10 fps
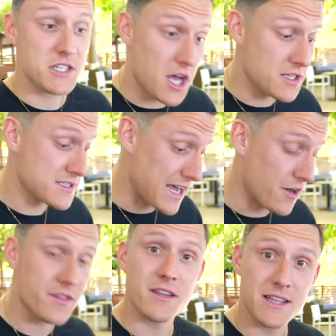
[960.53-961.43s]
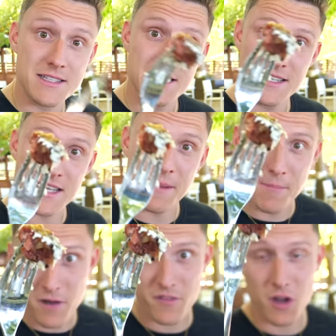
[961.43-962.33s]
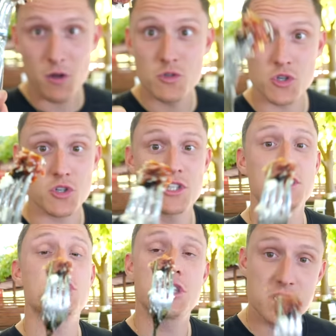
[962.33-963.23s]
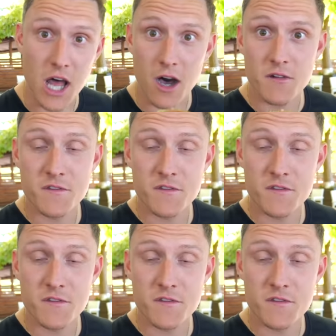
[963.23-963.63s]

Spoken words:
turns out that this is a buffalo sausage stuffed